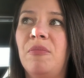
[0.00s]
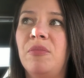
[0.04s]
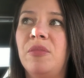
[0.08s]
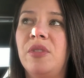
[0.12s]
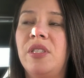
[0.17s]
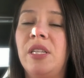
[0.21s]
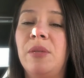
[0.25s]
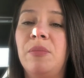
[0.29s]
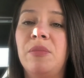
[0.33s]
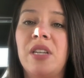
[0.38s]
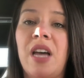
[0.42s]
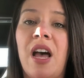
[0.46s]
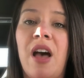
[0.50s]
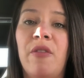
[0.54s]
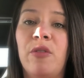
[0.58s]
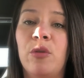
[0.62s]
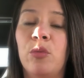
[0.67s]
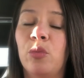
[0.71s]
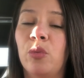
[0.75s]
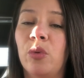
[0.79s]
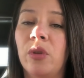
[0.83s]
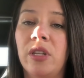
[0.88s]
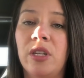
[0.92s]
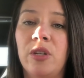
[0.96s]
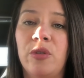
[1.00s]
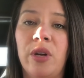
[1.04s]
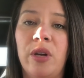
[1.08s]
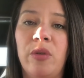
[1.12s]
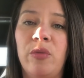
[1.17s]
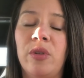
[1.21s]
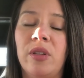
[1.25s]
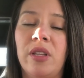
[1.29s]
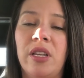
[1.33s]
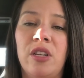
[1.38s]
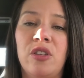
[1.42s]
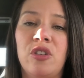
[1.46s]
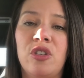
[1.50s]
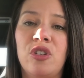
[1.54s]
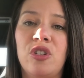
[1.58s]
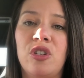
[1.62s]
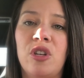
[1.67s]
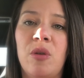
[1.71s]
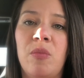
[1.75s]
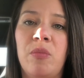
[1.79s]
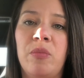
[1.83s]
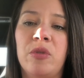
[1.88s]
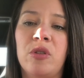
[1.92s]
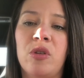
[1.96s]
seem to have a really great
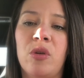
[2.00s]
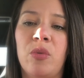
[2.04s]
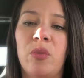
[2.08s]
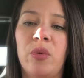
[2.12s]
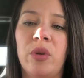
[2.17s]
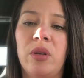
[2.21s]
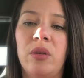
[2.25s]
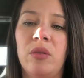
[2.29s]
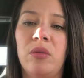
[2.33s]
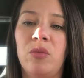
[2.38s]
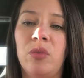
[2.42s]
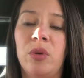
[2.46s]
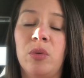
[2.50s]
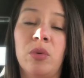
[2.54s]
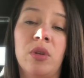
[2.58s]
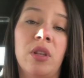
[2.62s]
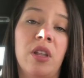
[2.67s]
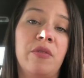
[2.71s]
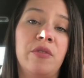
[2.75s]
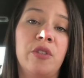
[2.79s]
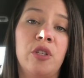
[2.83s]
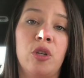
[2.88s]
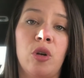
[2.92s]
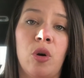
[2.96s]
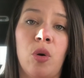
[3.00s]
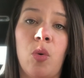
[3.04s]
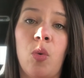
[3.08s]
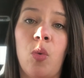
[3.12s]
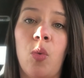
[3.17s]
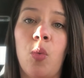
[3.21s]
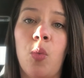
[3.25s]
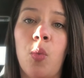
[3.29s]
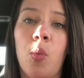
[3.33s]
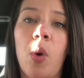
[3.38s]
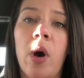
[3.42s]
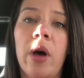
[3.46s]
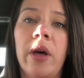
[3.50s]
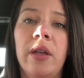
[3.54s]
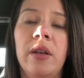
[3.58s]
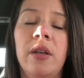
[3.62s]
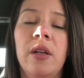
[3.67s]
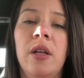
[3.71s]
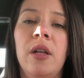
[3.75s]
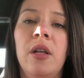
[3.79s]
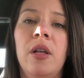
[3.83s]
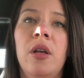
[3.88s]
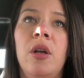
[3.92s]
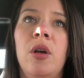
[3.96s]
relationship, so we would love to know what
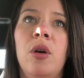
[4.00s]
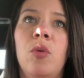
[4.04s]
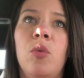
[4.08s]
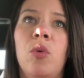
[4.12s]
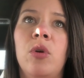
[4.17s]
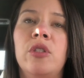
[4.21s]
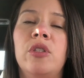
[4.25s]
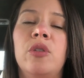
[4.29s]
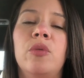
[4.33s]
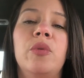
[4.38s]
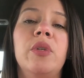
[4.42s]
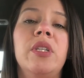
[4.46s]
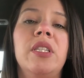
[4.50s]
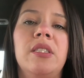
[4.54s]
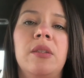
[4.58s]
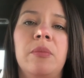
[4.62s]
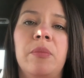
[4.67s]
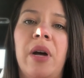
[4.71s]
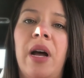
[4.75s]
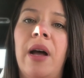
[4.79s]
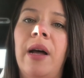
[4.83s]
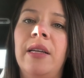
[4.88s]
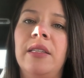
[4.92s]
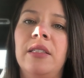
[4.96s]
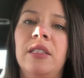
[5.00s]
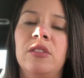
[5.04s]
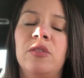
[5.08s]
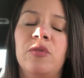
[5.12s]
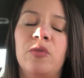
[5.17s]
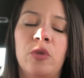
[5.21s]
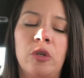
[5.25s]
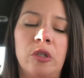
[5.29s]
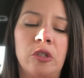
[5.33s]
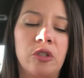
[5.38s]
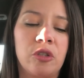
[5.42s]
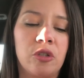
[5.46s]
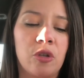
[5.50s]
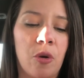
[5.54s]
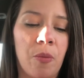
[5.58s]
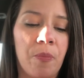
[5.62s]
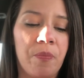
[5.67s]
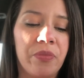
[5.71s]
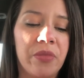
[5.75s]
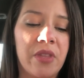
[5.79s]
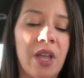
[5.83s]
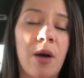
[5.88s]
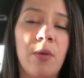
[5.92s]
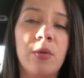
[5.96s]
was the reason behind the divorce. So
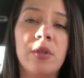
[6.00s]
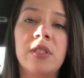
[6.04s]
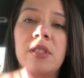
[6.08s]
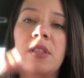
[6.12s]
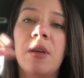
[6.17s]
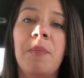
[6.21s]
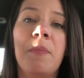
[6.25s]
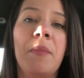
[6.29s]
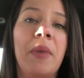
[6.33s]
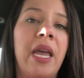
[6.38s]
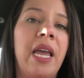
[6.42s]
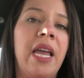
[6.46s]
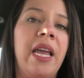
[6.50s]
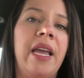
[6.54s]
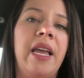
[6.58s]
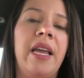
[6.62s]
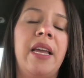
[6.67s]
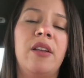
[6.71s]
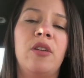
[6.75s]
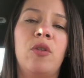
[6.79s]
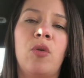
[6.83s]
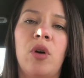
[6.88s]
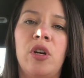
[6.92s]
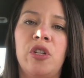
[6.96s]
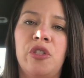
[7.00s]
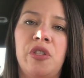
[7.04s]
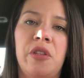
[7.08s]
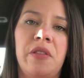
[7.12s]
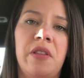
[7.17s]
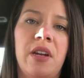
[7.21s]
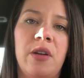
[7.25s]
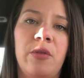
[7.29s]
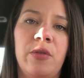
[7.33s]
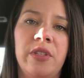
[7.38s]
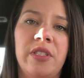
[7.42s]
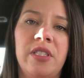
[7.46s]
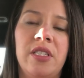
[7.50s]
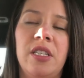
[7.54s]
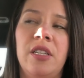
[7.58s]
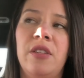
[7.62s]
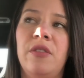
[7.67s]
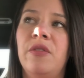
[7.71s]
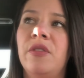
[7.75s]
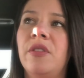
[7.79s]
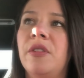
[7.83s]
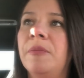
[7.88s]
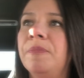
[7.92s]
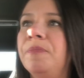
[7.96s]
that was the main question that I
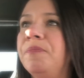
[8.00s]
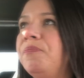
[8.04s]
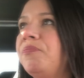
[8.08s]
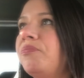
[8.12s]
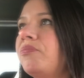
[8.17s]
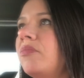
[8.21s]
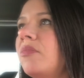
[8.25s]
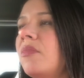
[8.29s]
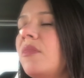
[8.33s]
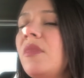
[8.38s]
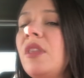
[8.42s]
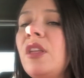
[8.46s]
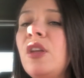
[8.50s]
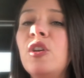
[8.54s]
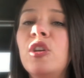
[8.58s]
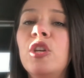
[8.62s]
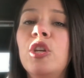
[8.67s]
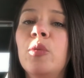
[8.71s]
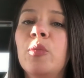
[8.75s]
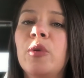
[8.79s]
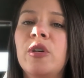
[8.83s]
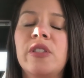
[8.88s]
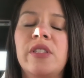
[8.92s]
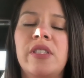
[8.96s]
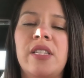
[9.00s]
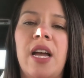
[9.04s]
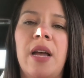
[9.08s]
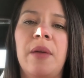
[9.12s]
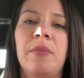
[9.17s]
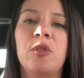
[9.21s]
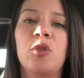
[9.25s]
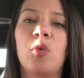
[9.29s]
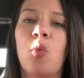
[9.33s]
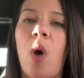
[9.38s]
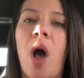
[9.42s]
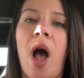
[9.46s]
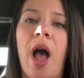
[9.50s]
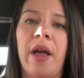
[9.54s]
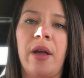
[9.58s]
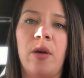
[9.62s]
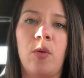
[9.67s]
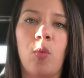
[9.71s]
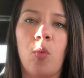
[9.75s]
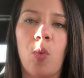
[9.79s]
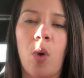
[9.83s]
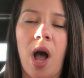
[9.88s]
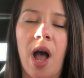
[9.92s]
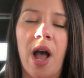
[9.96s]
received numerous times.
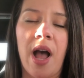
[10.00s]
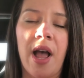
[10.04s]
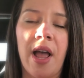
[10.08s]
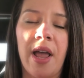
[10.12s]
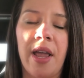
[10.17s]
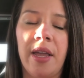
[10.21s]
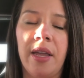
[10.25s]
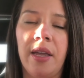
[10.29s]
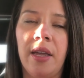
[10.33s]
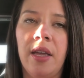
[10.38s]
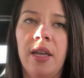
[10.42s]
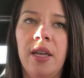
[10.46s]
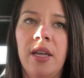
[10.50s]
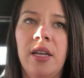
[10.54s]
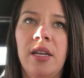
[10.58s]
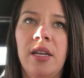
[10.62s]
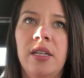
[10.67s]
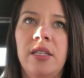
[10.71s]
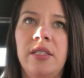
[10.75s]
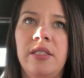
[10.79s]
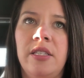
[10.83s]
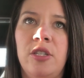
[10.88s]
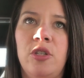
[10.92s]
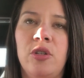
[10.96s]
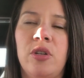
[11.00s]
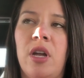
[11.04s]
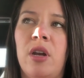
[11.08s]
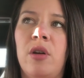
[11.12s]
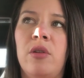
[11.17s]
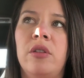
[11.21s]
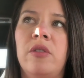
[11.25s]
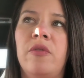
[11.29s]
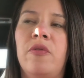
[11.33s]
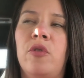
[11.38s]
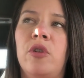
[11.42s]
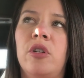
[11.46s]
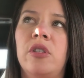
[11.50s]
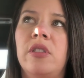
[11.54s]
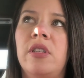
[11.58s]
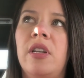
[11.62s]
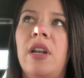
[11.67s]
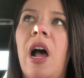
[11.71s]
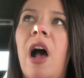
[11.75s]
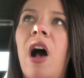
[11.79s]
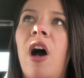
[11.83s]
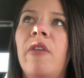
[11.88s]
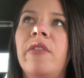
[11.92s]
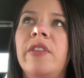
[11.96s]
Why did you get a divorce?
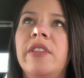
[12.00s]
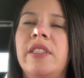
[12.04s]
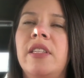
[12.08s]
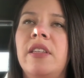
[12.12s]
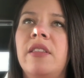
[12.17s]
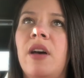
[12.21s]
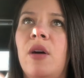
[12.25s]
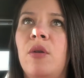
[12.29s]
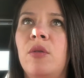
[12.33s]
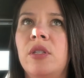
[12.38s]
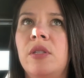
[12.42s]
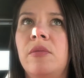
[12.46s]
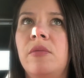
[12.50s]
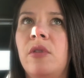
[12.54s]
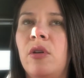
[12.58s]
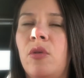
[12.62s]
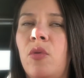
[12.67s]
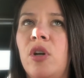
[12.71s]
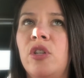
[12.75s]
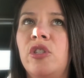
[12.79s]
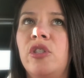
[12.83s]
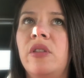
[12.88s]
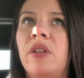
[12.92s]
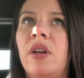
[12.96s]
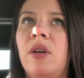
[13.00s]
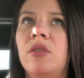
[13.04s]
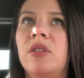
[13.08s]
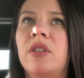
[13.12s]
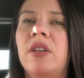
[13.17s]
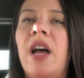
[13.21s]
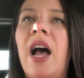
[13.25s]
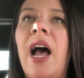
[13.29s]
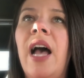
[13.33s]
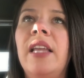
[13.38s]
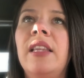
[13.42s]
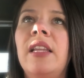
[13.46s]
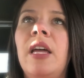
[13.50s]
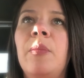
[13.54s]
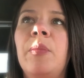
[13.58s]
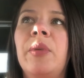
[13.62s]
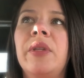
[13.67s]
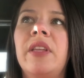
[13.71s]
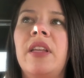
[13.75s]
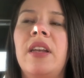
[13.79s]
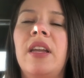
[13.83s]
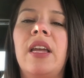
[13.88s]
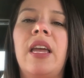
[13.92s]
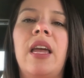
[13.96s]
And obviously that was the question that I was going to highlight,
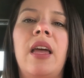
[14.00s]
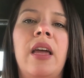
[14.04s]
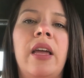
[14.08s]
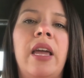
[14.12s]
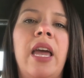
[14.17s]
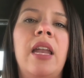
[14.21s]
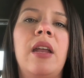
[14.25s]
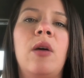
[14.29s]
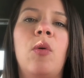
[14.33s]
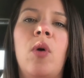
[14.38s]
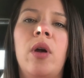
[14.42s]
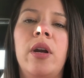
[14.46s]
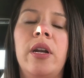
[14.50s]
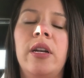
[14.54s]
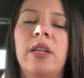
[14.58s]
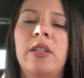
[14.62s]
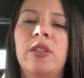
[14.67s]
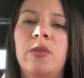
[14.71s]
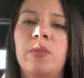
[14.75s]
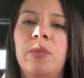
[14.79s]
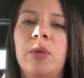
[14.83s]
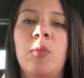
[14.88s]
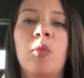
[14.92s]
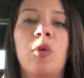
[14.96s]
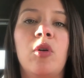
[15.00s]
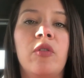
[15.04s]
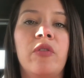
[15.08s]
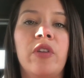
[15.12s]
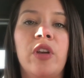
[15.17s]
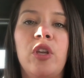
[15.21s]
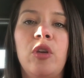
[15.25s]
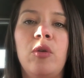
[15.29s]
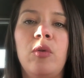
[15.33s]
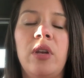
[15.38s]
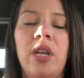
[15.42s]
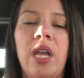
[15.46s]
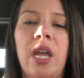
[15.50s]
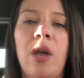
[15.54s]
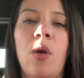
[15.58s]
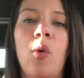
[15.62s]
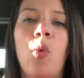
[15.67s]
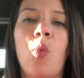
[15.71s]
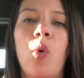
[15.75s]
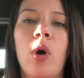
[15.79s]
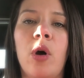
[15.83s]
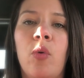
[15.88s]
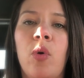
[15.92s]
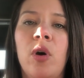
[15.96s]
but then again, I wanted it to be more of a Q&A.
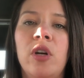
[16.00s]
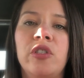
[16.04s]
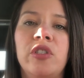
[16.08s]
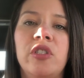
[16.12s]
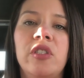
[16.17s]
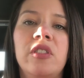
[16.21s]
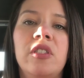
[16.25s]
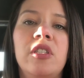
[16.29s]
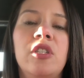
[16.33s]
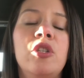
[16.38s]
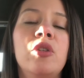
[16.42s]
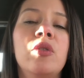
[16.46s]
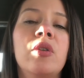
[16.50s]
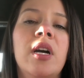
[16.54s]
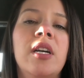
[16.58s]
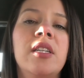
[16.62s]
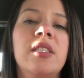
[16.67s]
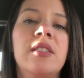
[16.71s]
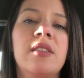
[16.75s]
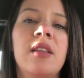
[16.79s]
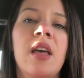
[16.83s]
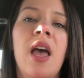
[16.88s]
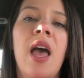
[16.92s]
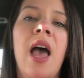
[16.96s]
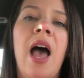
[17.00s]
What questions did you guys